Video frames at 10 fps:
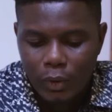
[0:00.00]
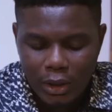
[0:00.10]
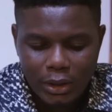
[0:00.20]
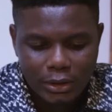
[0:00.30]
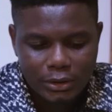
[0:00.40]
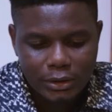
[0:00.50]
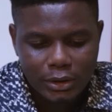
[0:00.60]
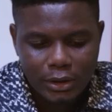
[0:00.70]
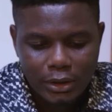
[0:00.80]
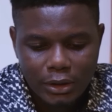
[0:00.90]
Well,
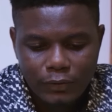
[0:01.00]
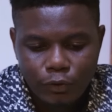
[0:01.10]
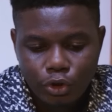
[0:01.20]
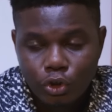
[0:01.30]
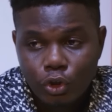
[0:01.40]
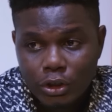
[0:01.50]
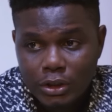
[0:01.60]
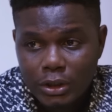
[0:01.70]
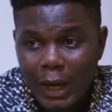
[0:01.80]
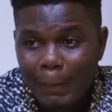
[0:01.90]
if you do
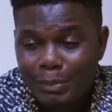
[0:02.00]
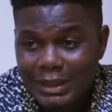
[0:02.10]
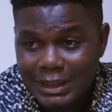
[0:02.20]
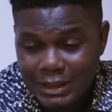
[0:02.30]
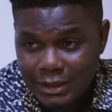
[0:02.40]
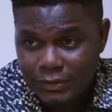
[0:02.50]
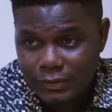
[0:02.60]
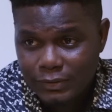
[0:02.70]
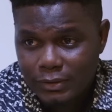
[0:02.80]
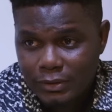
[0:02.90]
not
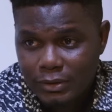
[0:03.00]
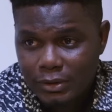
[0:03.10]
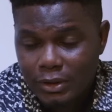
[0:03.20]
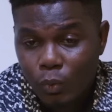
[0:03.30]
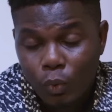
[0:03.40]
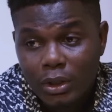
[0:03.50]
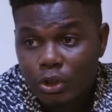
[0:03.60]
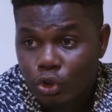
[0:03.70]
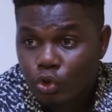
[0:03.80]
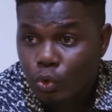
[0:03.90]
believe in
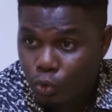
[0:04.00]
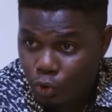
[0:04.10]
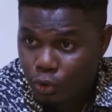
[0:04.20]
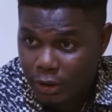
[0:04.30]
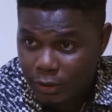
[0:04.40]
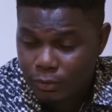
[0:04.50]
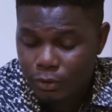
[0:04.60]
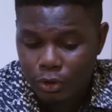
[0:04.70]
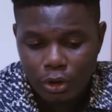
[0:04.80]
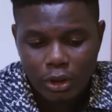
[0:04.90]
what I just told you
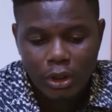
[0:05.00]
now,